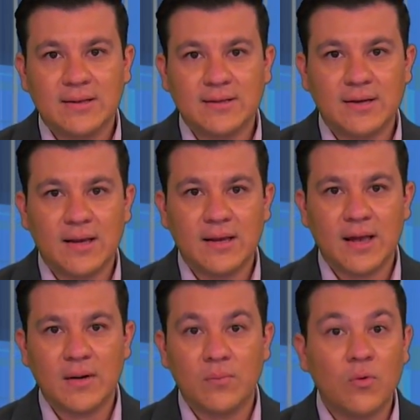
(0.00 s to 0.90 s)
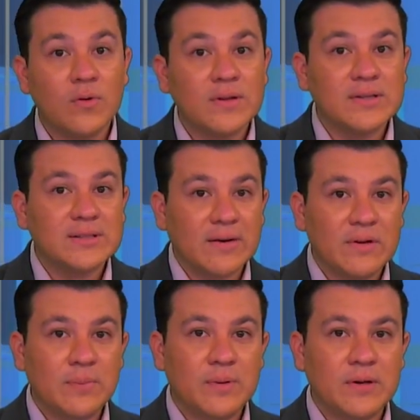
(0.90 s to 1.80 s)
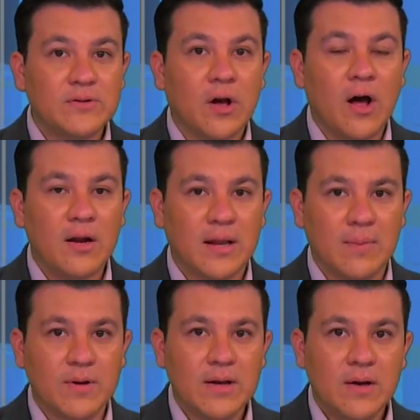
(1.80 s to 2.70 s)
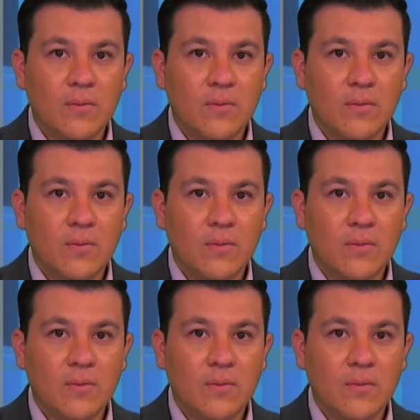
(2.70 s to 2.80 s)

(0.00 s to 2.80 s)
They say he had more than 70 pills on him.